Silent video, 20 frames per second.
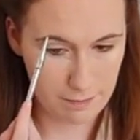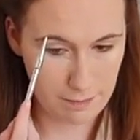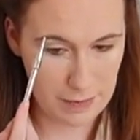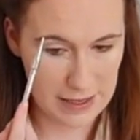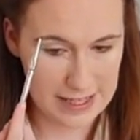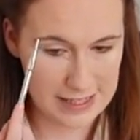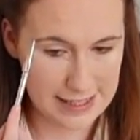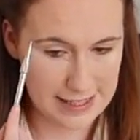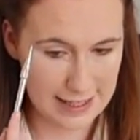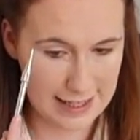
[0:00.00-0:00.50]

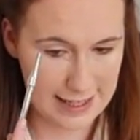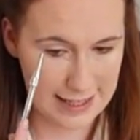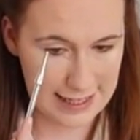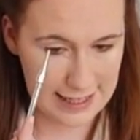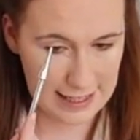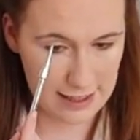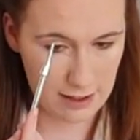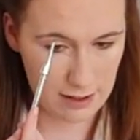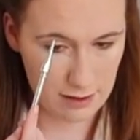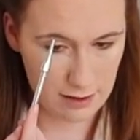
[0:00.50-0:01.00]

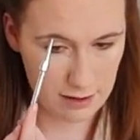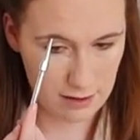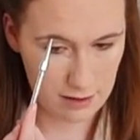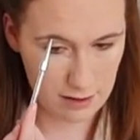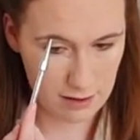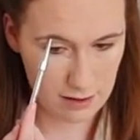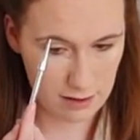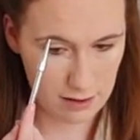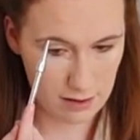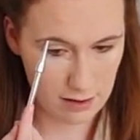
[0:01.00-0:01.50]
basically
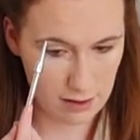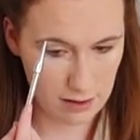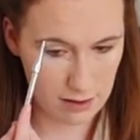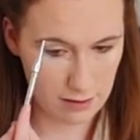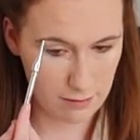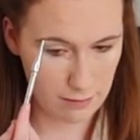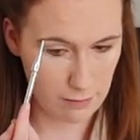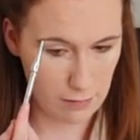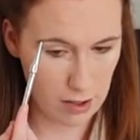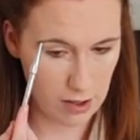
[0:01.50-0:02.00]

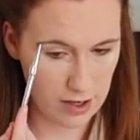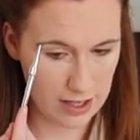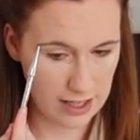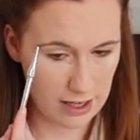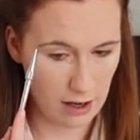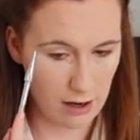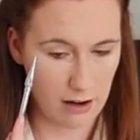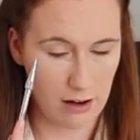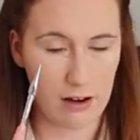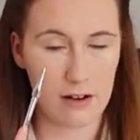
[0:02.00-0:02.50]

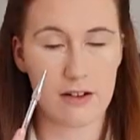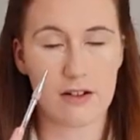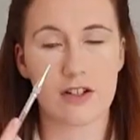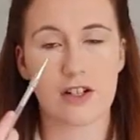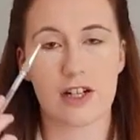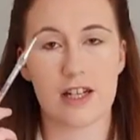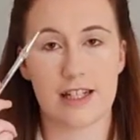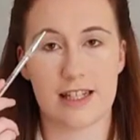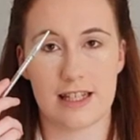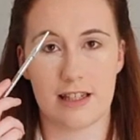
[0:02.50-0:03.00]
my
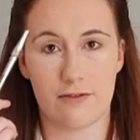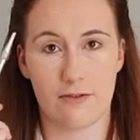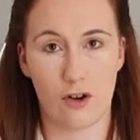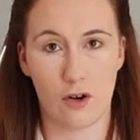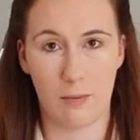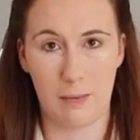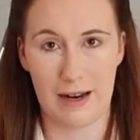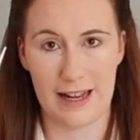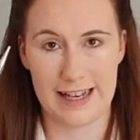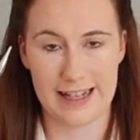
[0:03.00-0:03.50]
arch is in the
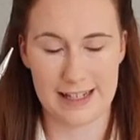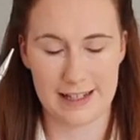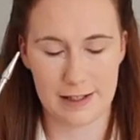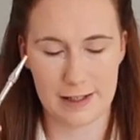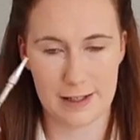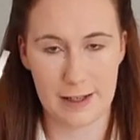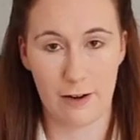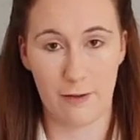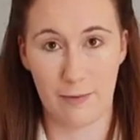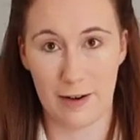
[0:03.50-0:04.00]
wrong
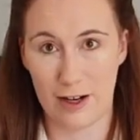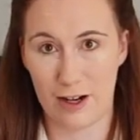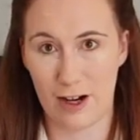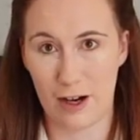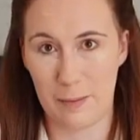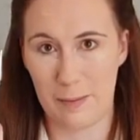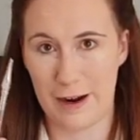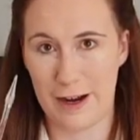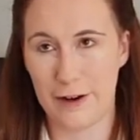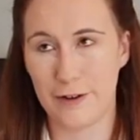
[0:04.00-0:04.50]
place on my
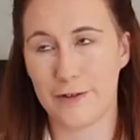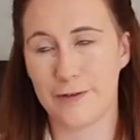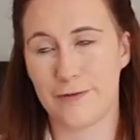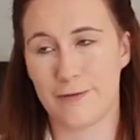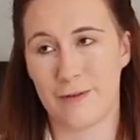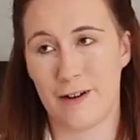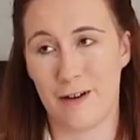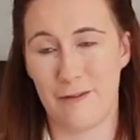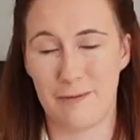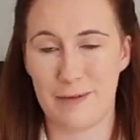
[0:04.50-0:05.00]
eyebrow,
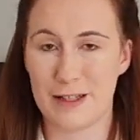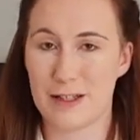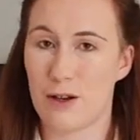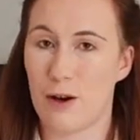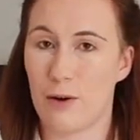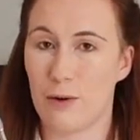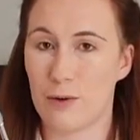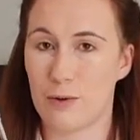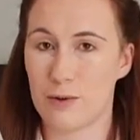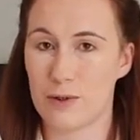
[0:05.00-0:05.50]
I've been
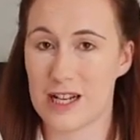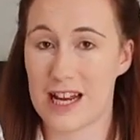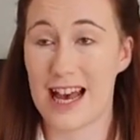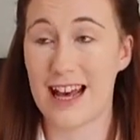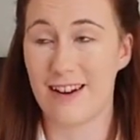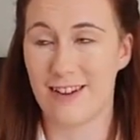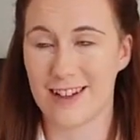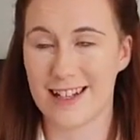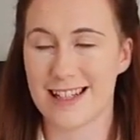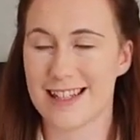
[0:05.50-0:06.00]
told,
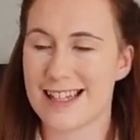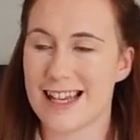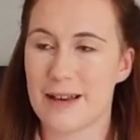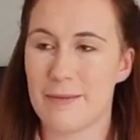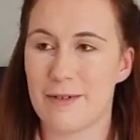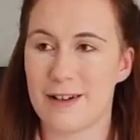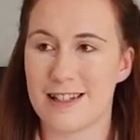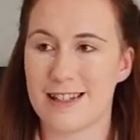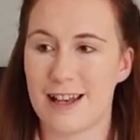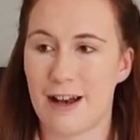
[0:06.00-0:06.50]
and I can see
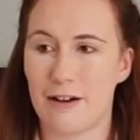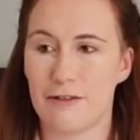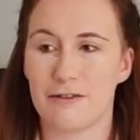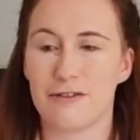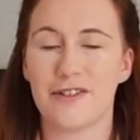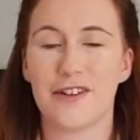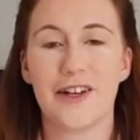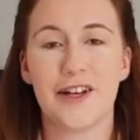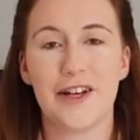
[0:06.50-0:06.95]
it myself